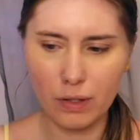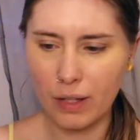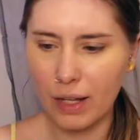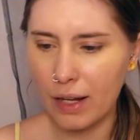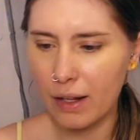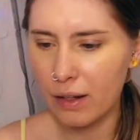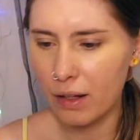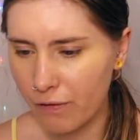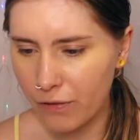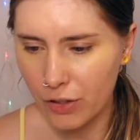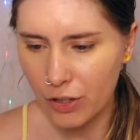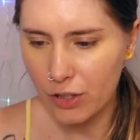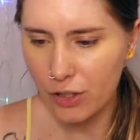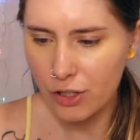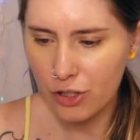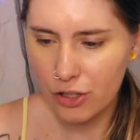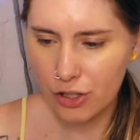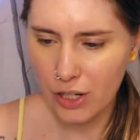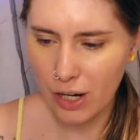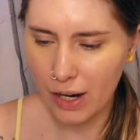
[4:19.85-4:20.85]
That first
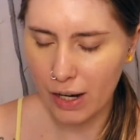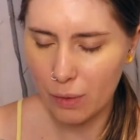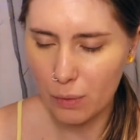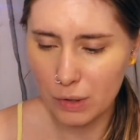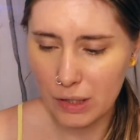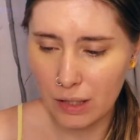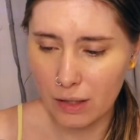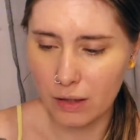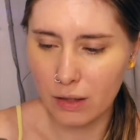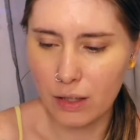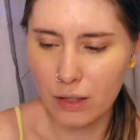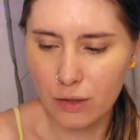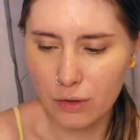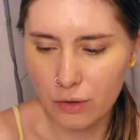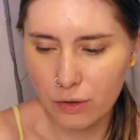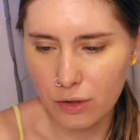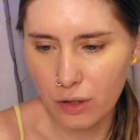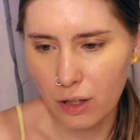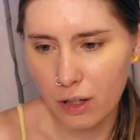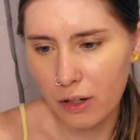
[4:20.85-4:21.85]
shade was a little
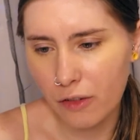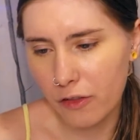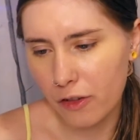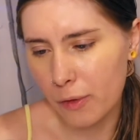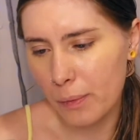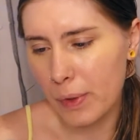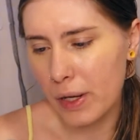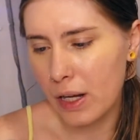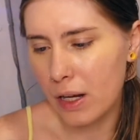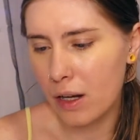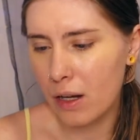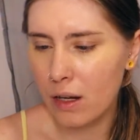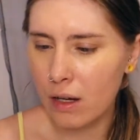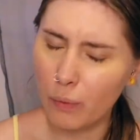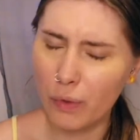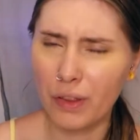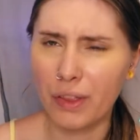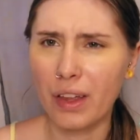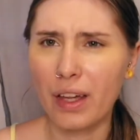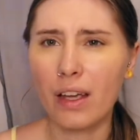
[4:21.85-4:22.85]
dark for me.
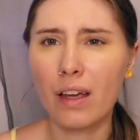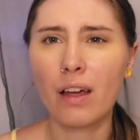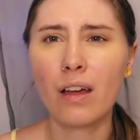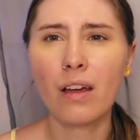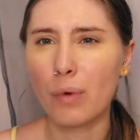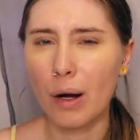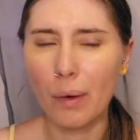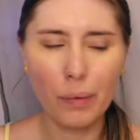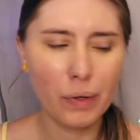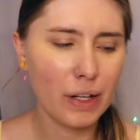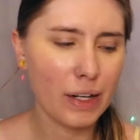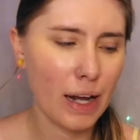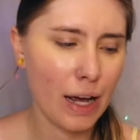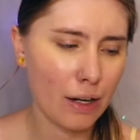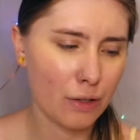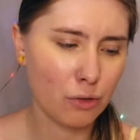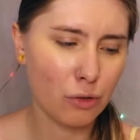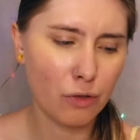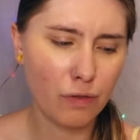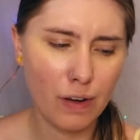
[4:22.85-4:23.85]
With like probably an
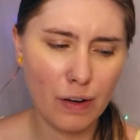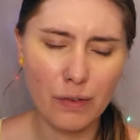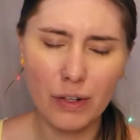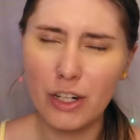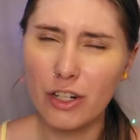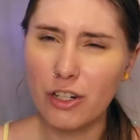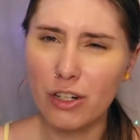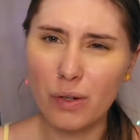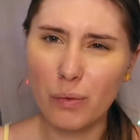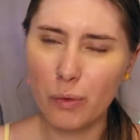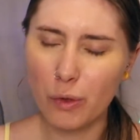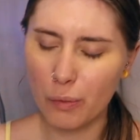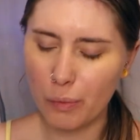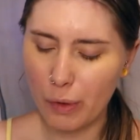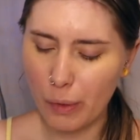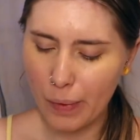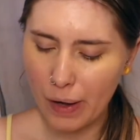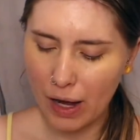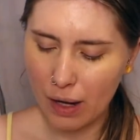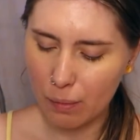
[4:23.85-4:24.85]
actual foundation it wouldn't be
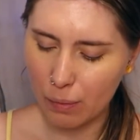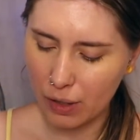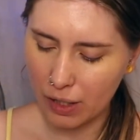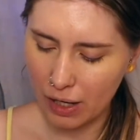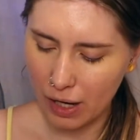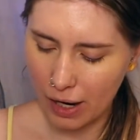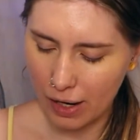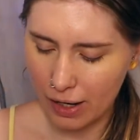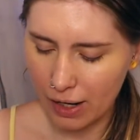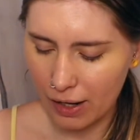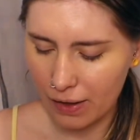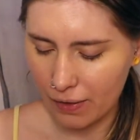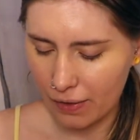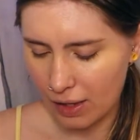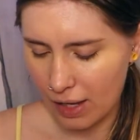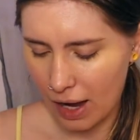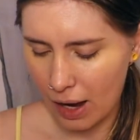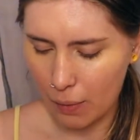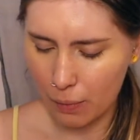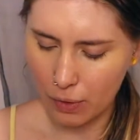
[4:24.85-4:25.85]
bad, but I got
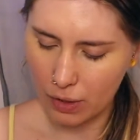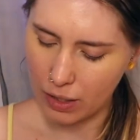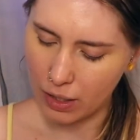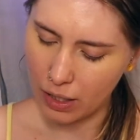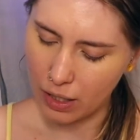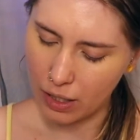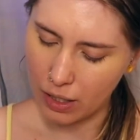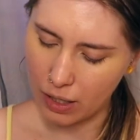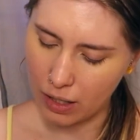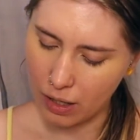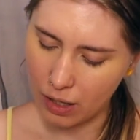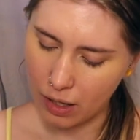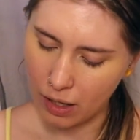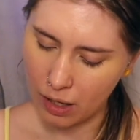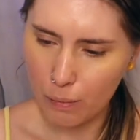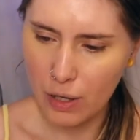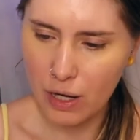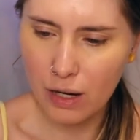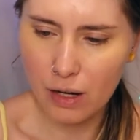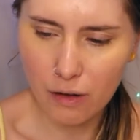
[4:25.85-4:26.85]
that one in
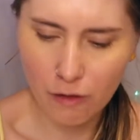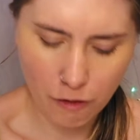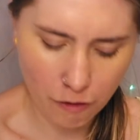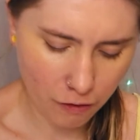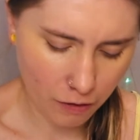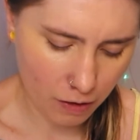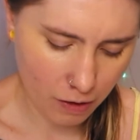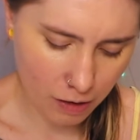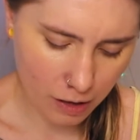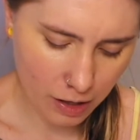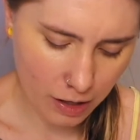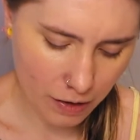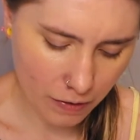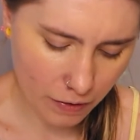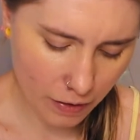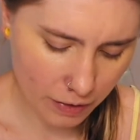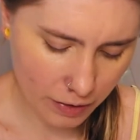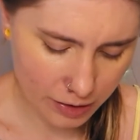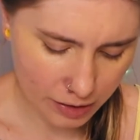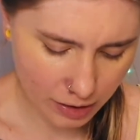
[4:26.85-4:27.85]
Peak of Fawn, and
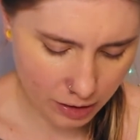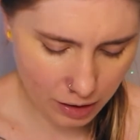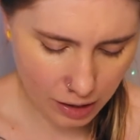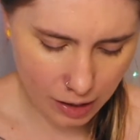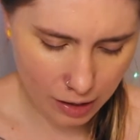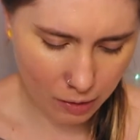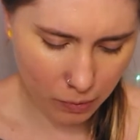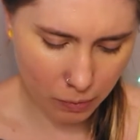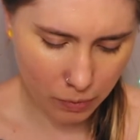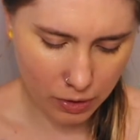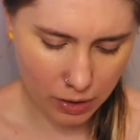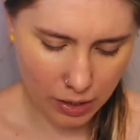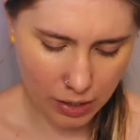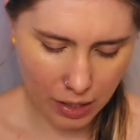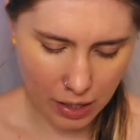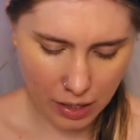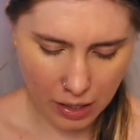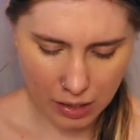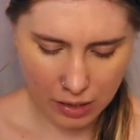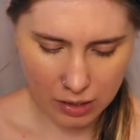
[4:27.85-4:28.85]
then this lighter one
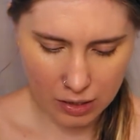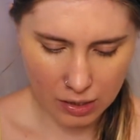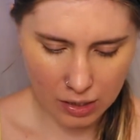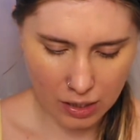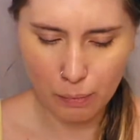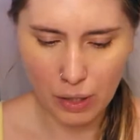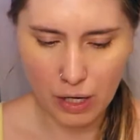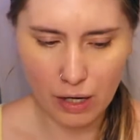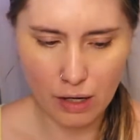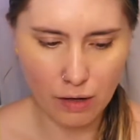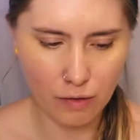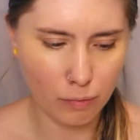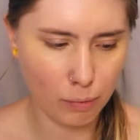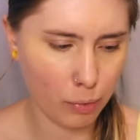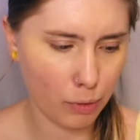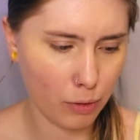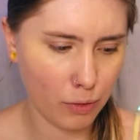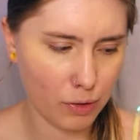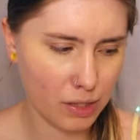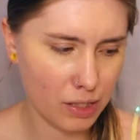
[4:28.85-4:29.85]
is Peak of
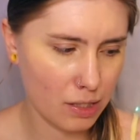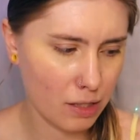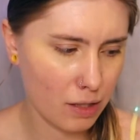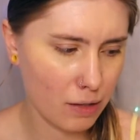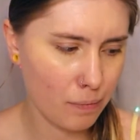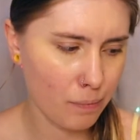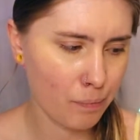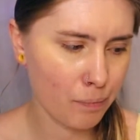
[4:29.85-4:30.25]
Porcelain.